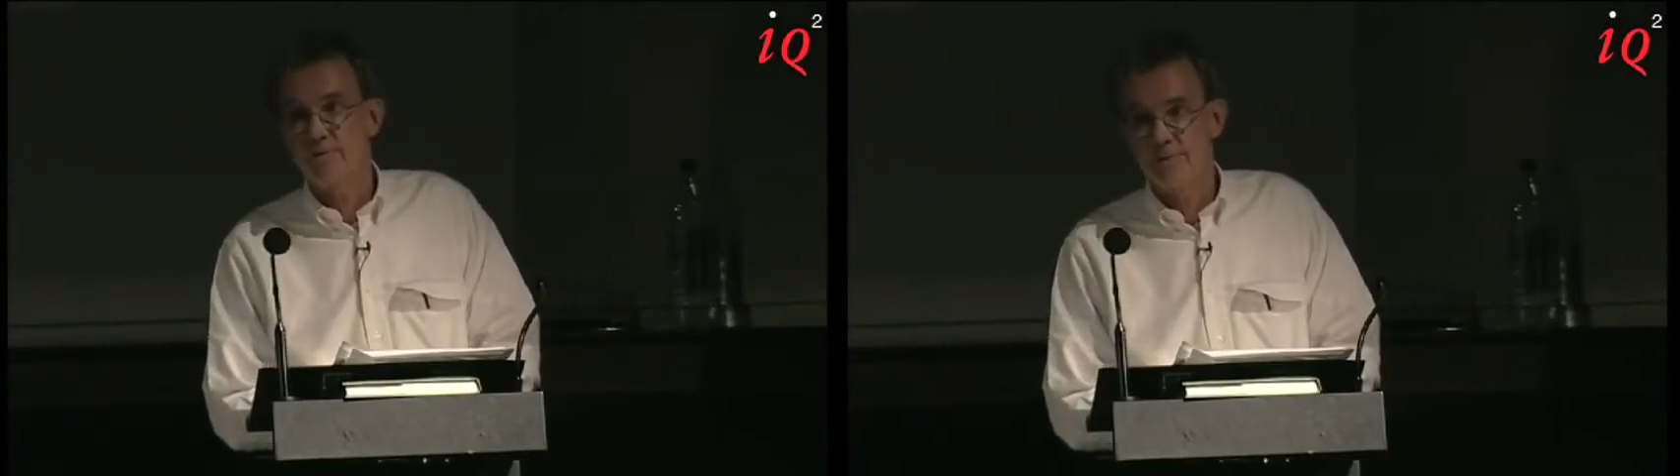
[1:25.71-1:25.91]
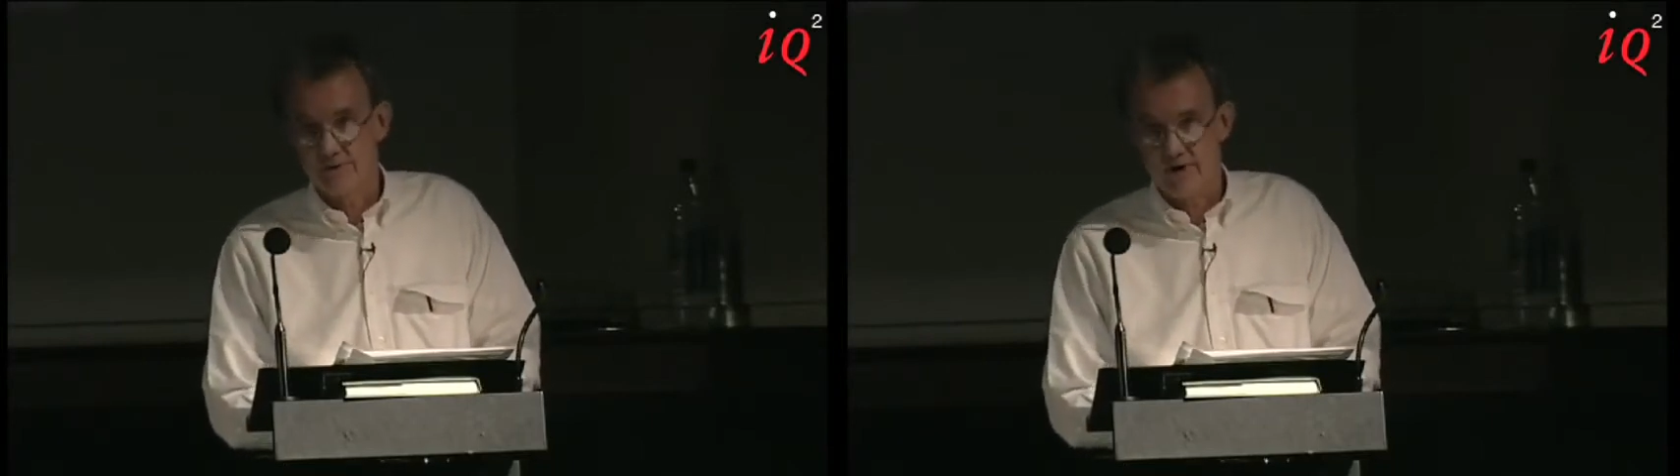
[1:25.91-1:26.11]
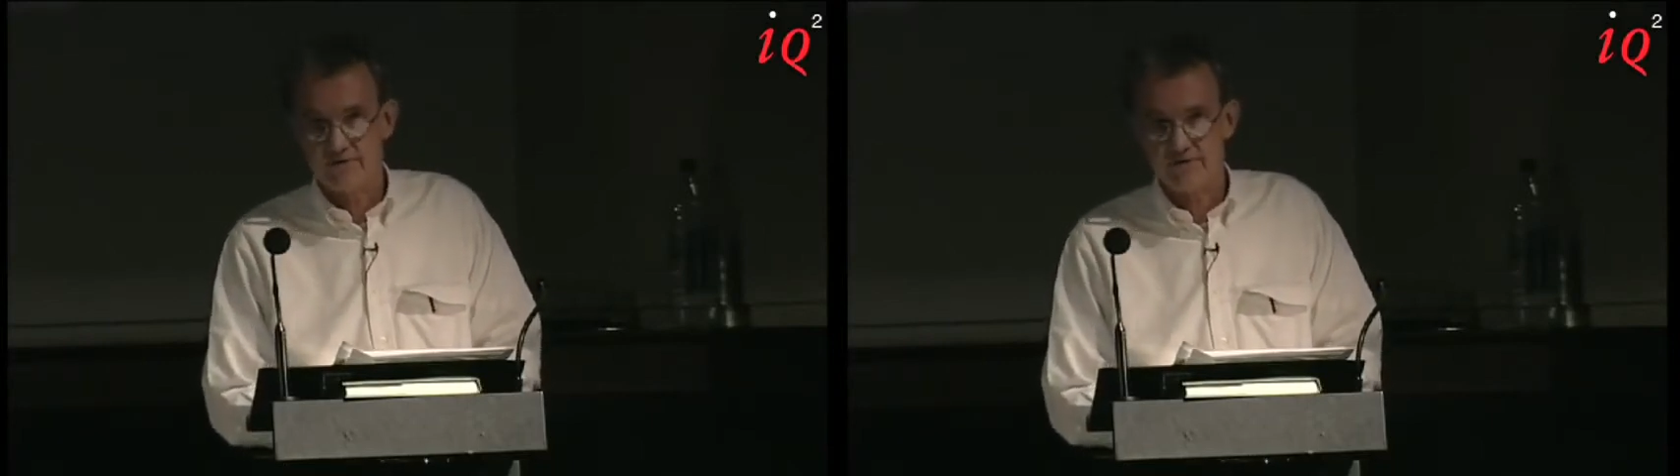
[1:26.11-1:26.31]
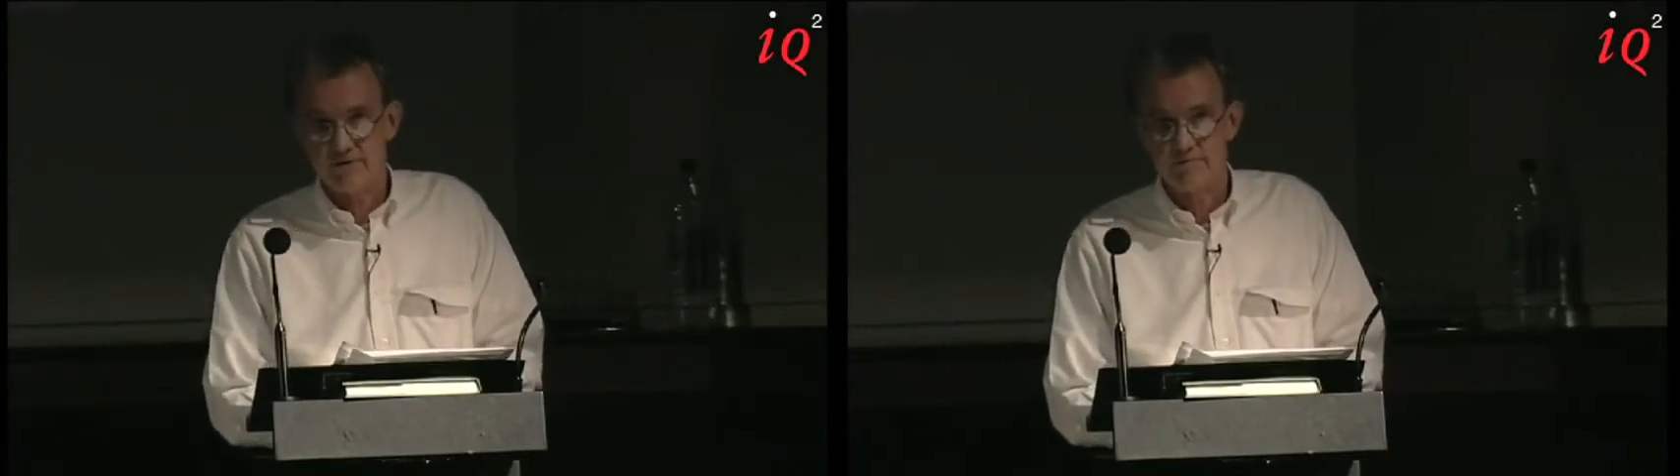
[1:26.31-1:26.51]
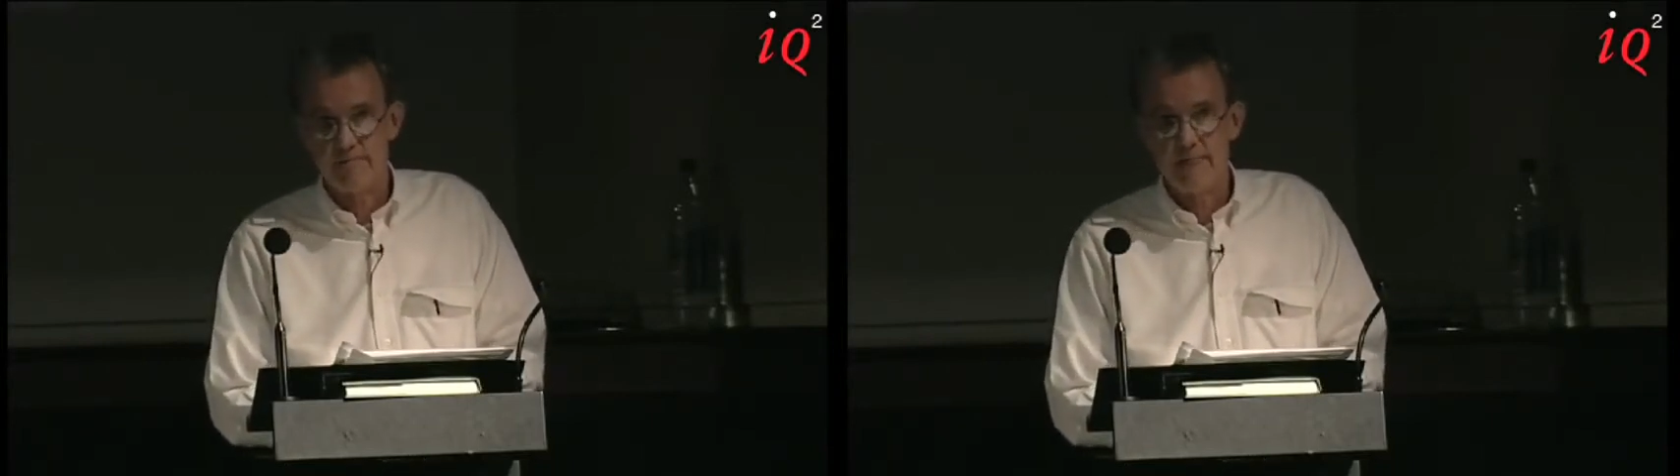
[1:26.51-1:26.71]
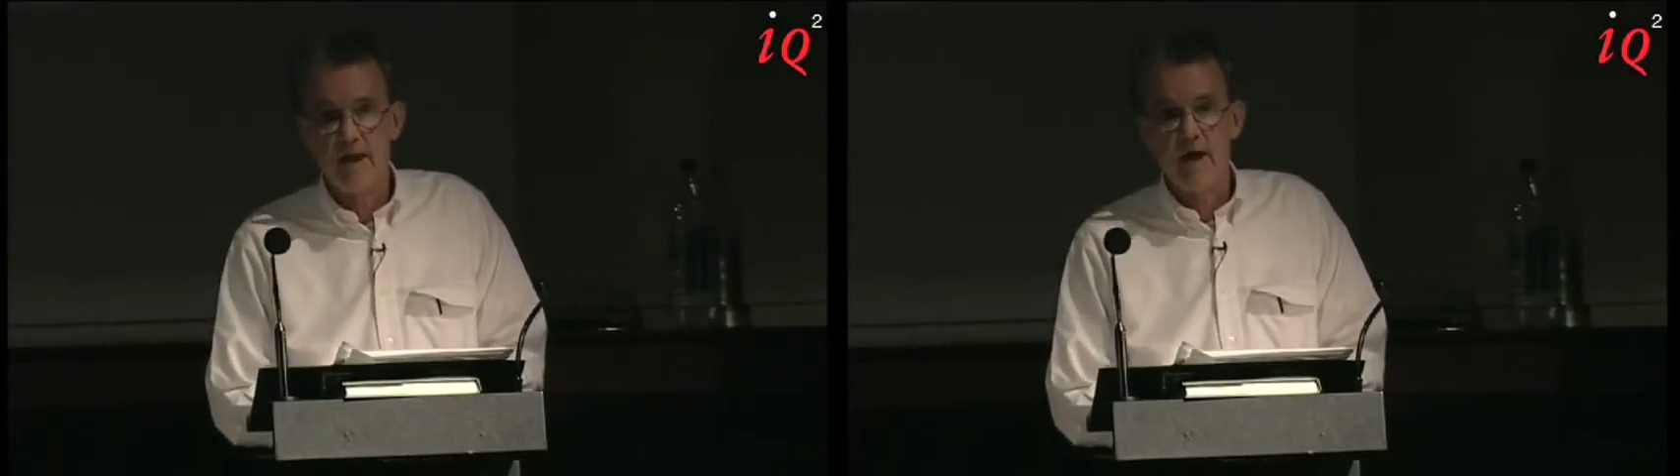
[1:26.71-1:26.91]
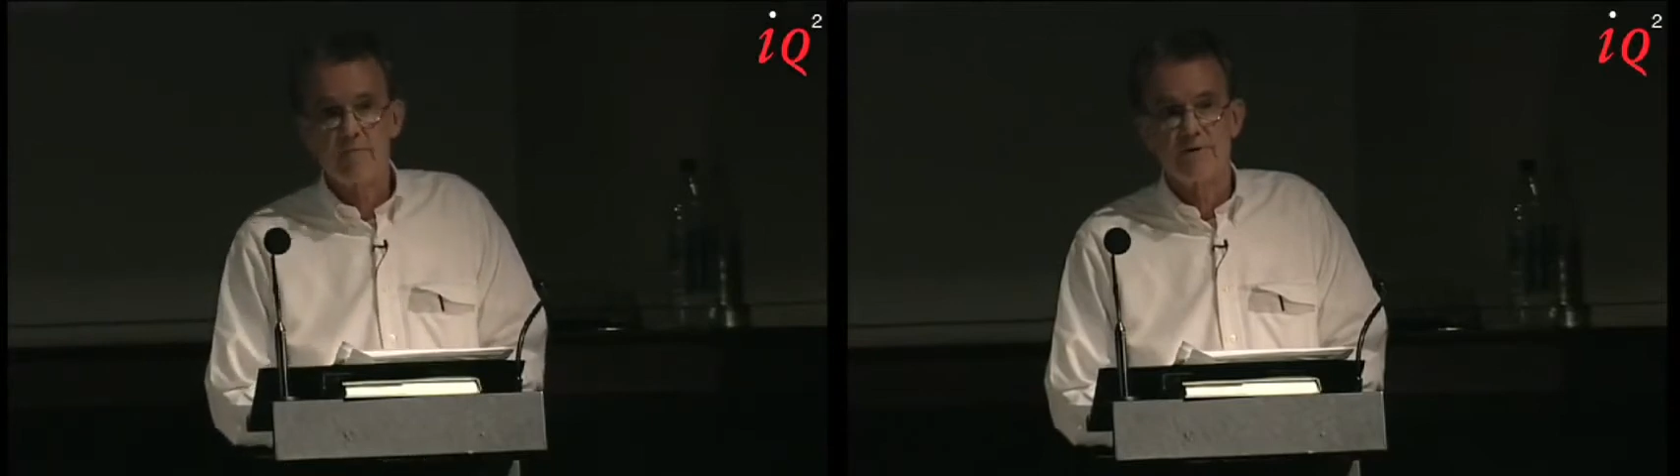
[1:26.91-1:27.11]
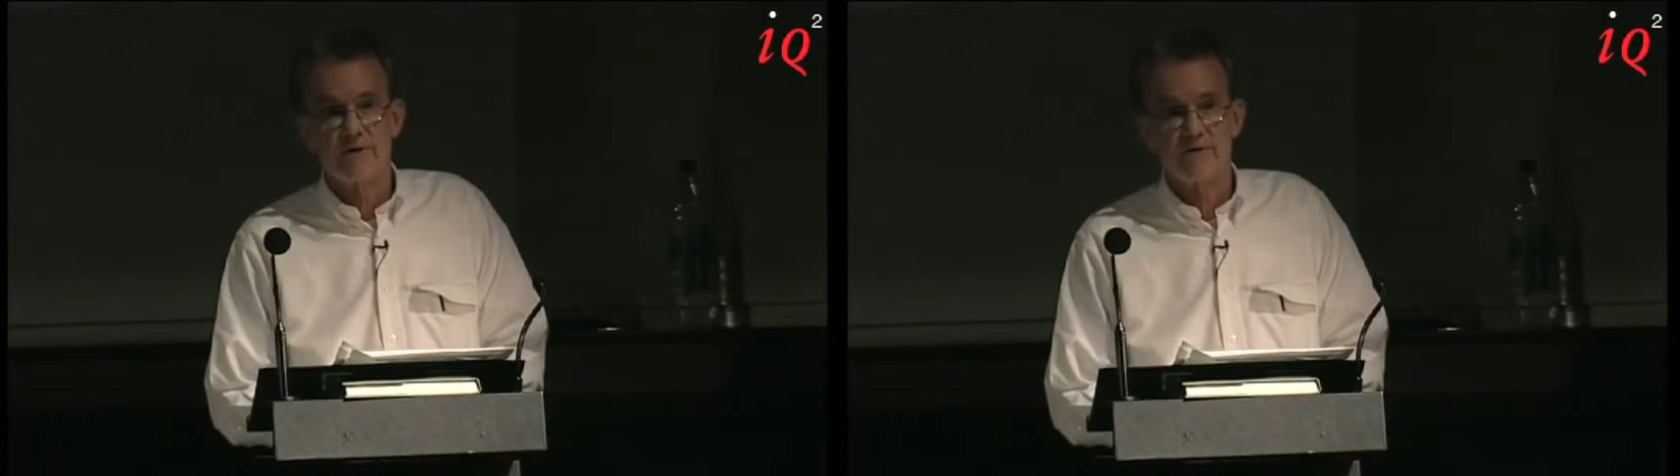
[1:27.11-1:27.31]
of production,
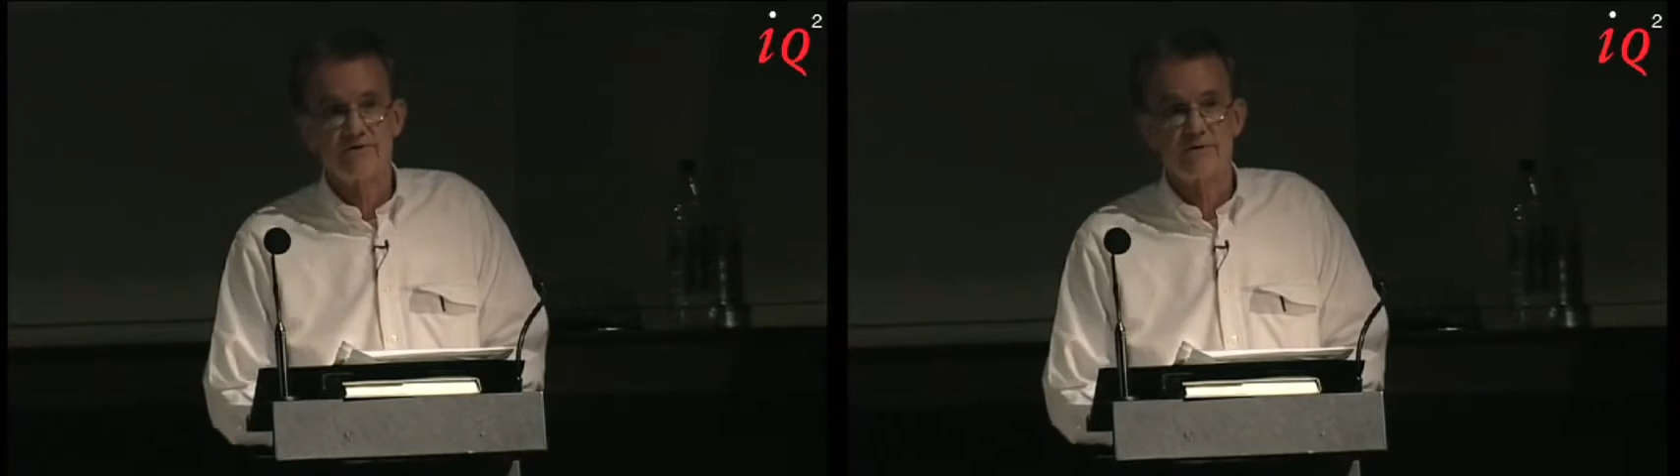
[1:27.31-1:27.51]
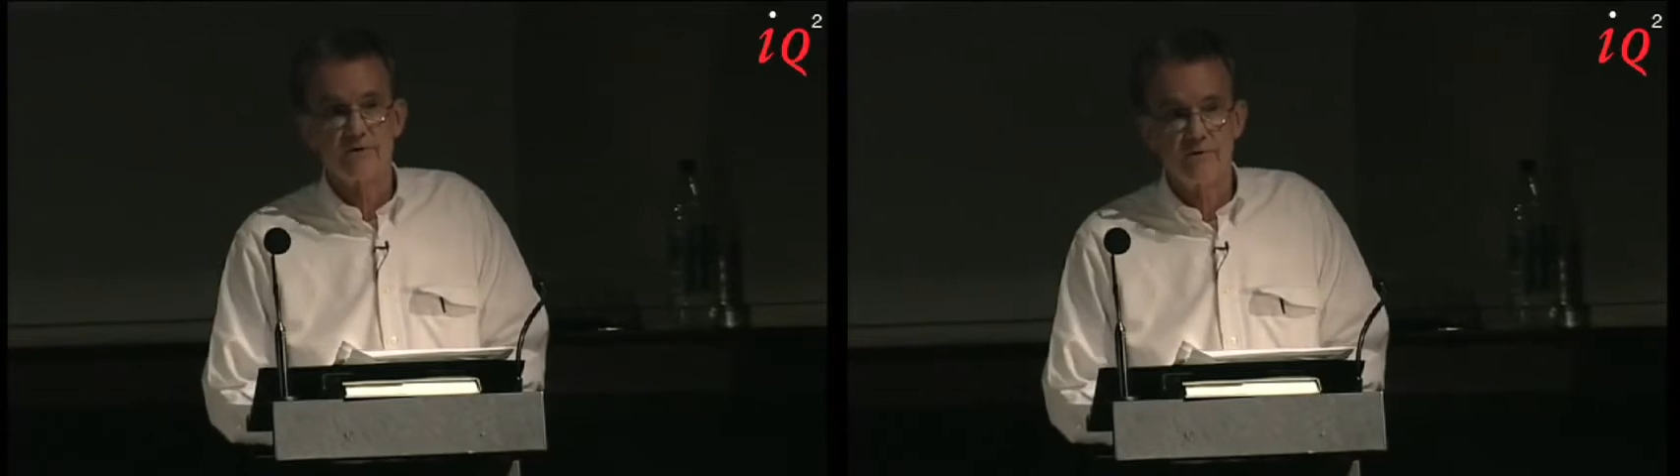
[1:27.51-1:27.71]
because